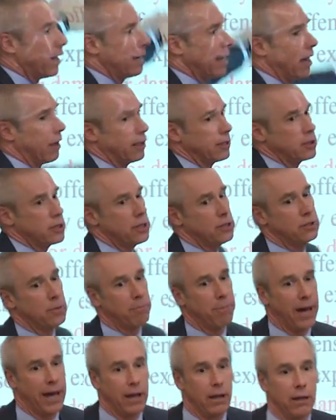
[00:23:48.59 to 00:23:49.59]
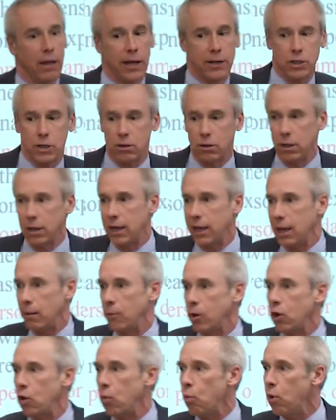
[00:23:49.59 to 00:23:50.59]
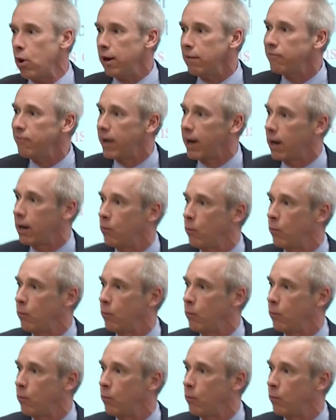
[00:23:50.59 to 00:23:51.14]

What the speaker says: analogy to biological and chemical warfare,